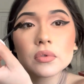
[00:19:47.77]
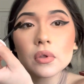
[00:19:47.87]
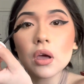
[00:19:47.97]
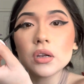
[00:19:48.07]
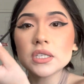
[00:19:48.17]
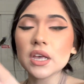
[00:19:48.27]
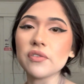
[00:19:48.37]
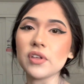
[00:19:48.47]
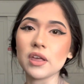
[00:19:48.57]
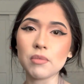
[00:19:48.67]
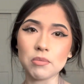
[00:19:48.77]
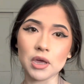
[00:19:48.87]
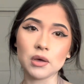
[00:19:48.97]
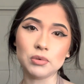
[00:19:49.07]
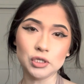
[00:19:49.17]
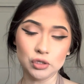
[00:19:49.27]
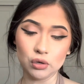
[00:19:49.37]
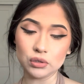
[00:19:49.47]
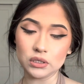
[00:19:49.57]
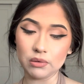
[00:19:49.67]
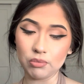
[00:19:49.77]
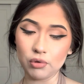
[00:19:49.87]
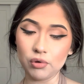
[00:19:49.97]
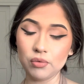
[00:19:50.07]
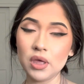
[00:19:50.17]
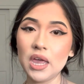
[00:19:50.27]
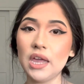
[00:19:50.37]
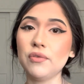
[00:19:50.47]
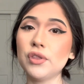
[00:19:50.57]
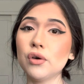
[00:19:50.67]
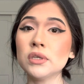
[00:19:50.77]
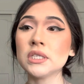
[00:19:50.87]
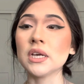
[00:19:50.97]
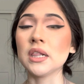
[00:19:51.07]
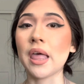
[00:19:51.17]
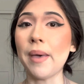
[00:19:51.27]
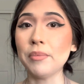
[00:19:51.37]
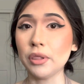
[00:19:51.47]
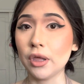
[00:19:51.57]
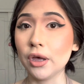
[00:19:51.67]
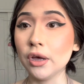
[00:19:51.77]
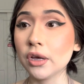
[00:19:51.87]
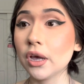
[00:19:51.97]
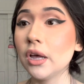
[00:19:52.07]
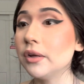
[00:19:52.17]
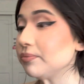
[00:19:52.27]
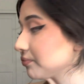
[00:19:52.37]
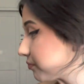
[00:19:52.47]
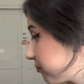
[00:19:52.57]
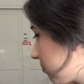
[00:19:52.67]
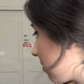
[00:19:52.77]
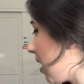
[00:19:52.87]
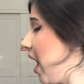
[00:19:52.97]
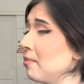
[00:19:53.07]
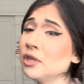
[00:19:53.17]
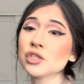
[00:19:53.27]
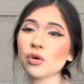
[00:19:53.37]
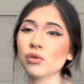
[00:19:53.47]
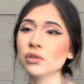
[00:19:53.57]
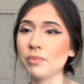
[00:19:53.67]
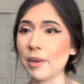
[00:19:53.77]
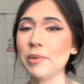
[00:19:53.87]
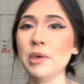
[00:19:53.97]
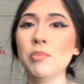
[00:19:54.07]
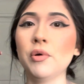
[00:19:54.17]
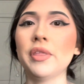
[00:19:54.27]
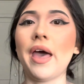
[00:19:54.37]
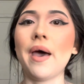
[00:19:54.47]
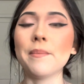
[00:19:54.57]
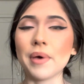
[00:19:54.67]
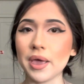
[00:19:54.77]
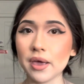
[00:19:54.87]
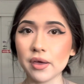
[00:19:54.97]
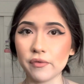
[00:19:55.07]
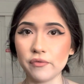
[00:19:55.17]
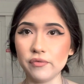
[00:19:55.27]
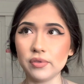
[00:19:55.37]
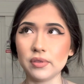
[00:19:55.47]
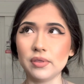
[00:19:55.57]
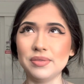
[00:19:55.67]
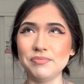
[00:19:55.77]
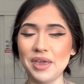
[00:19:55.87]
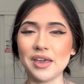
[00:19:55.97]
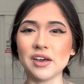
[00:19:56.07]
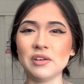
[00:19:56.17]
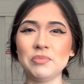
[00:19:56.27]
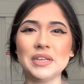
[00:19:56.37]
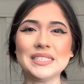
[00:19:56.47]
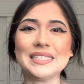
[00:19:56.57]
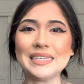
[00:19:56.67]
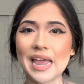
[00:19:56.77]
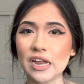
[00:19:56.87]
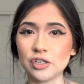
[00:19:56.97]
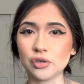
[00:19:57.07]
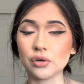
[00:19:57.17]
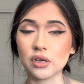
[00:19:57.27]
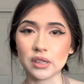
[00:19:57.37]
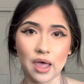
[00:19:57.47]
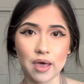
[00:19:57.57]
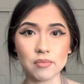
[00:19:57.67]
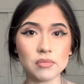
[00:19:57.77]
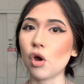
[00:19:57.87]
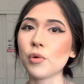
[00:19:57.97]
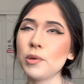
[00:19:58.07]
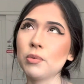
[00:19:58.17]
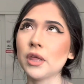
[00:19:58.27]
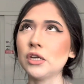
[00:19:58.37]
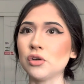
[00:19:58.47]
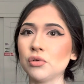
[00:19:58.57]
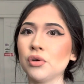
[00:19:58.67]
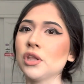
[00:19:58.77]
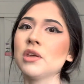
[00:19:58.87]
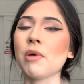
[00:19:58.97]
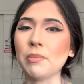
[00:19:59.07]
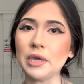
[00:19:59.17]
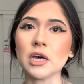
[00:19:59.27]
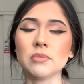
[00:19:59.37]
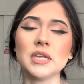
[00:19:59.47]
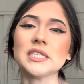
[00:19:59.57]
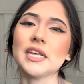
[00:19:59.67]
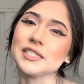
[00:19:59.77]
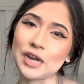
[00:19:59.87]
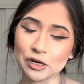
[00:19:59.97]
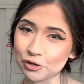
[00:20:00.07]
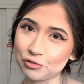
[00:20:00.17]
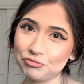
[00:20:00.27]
Honestly, I feel like my makeup is so simple. Even though it's a glam look, I've been told by people that my makeup is a natural glam. Or people that don't know nothing about makeup, they say it's natural.